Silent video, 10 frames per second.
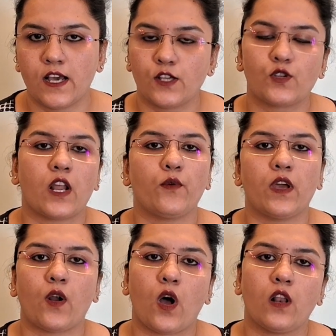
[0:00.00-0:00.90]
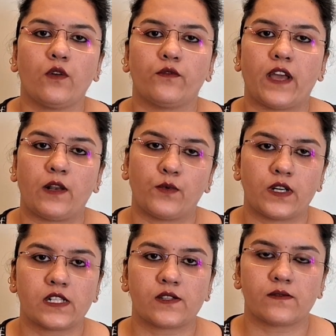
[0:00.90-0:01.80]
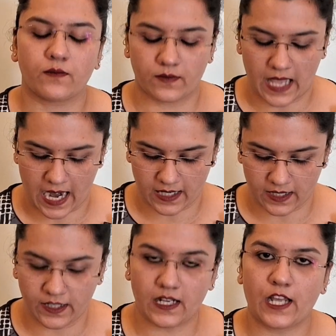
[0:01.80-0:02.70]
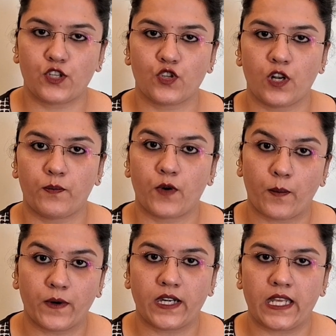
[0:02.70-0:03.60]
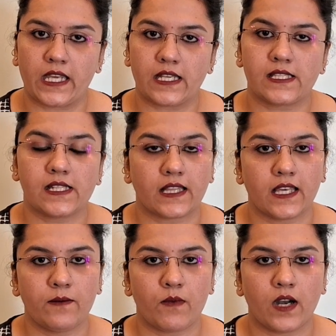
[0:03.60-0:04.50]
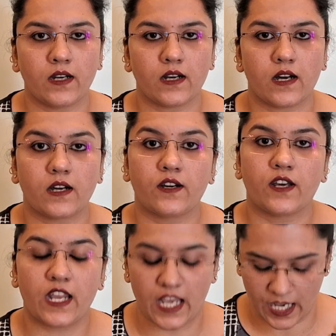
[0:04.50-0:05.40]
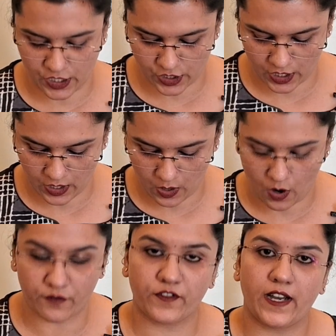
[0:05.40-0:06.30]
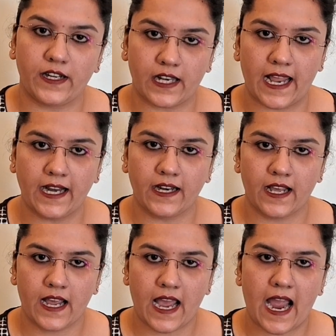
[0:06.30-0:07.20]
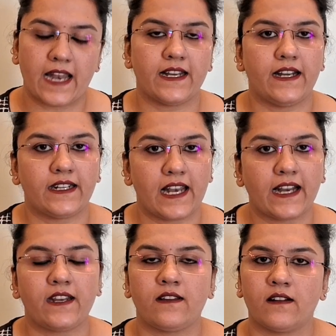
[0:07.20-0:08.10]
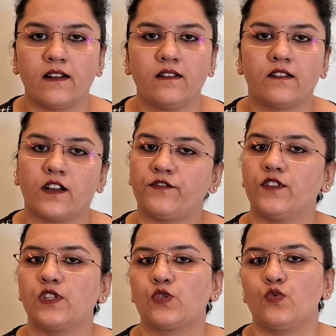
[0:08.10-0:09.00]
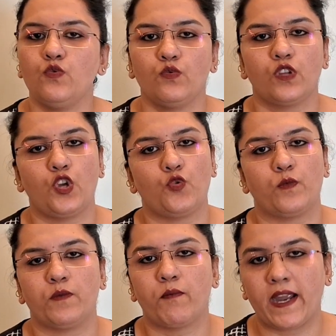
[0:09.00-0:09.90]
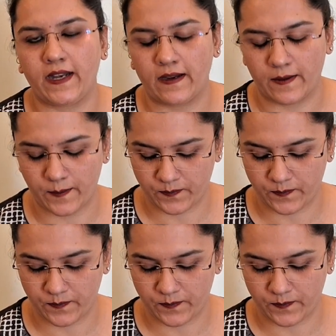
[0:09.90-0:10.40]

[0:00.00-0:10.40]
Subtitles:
So now we are all well versed that intellectual property is nothing but a creation of intellect, and intellect here refers to the human mind.